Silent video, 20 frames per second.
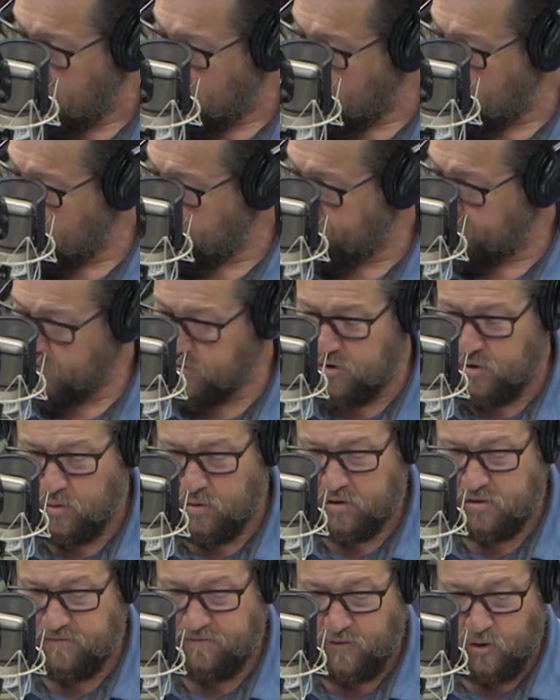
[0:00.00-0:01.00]
uh, for
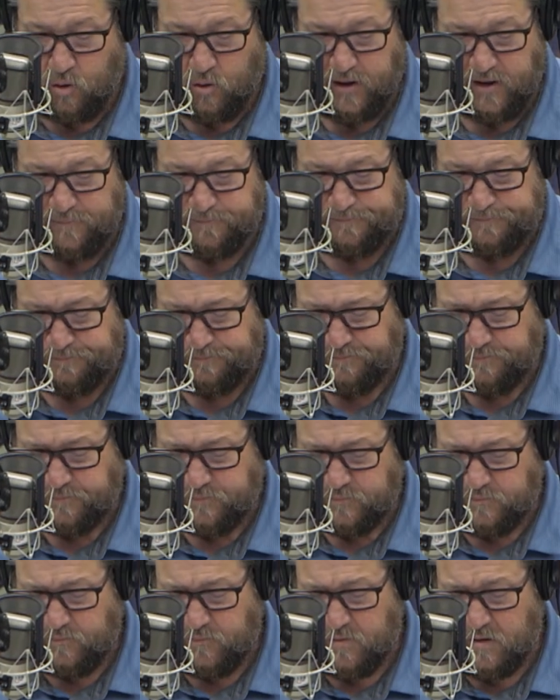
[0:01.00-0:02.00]
George Floyd.
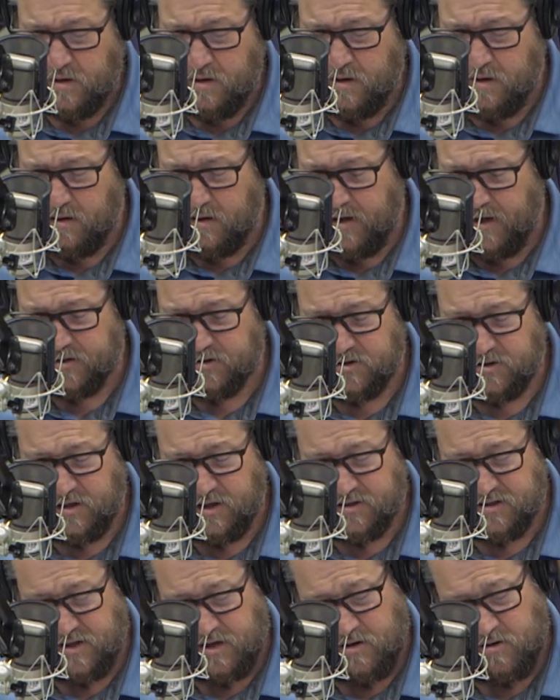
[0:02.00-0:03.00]
Uh, as
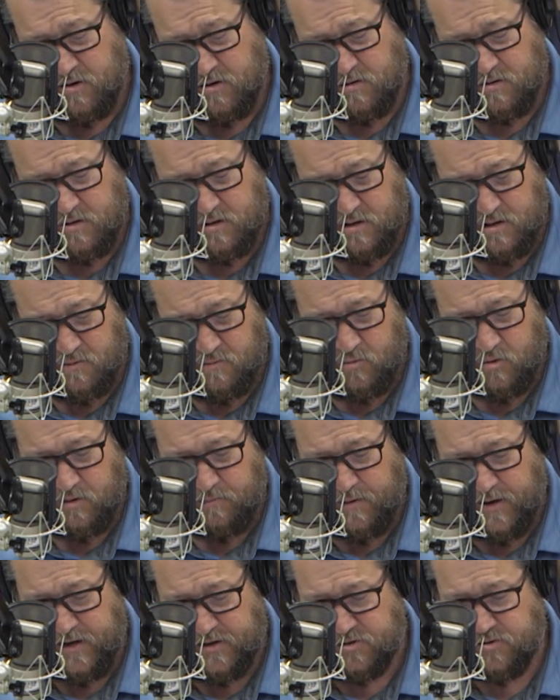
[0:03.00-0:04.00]
as I heard uh, one
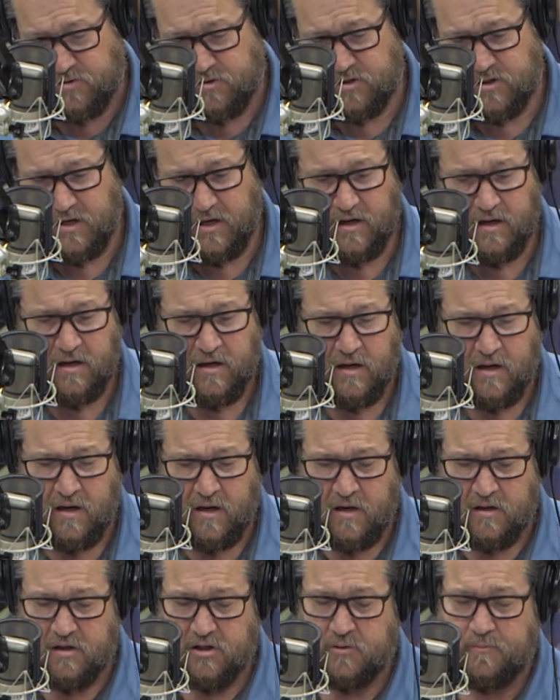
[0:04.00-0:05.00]
pastor say
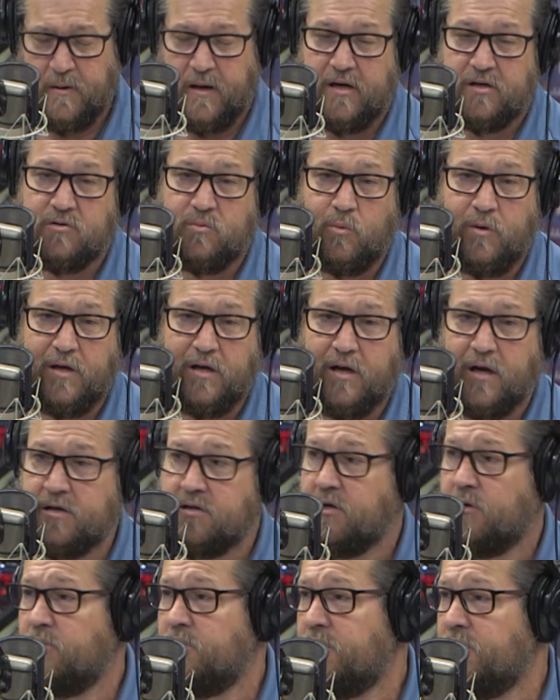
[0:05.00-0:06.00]
this past week, I
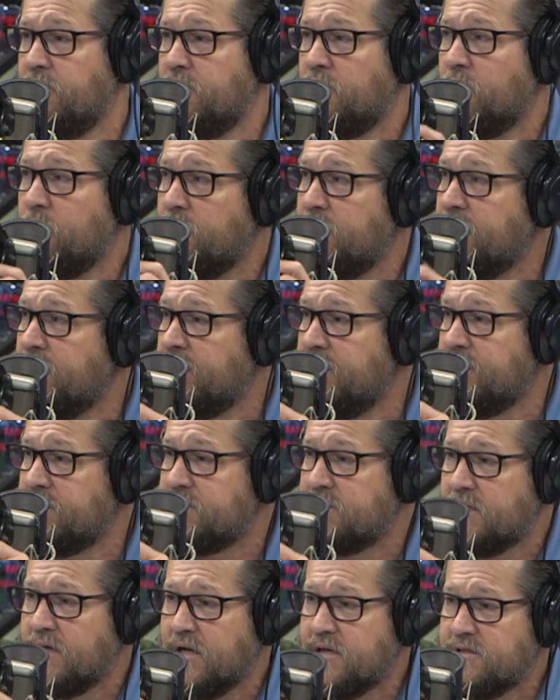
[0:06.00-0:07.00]
totally agree. He
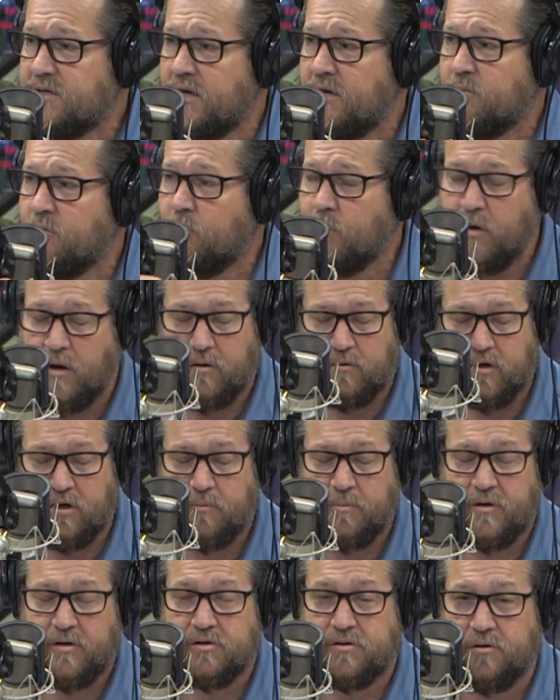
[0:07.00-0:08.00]
said, "I tell you what, we all need to
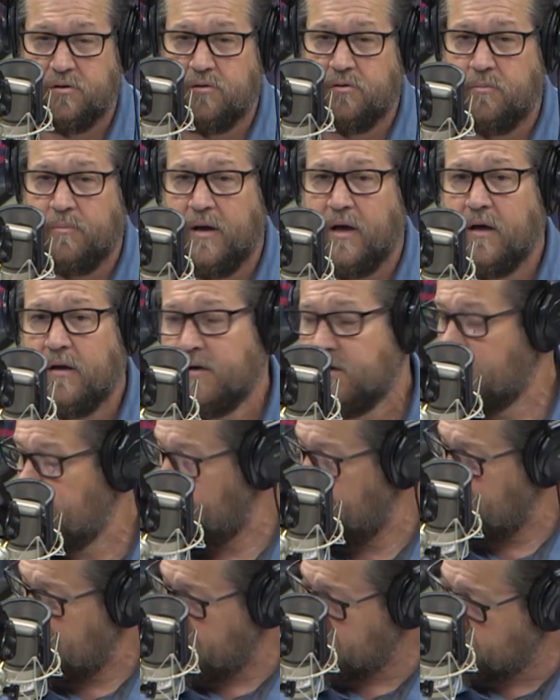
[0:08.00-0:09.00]
be concerned about
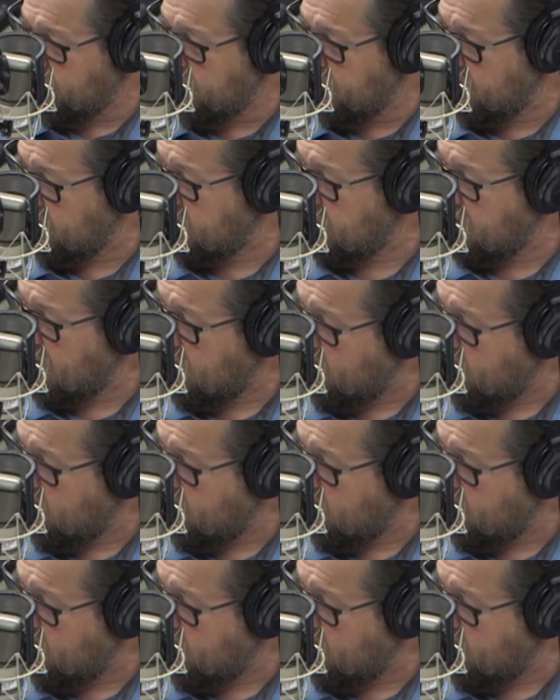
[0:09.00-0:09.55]
is we just saw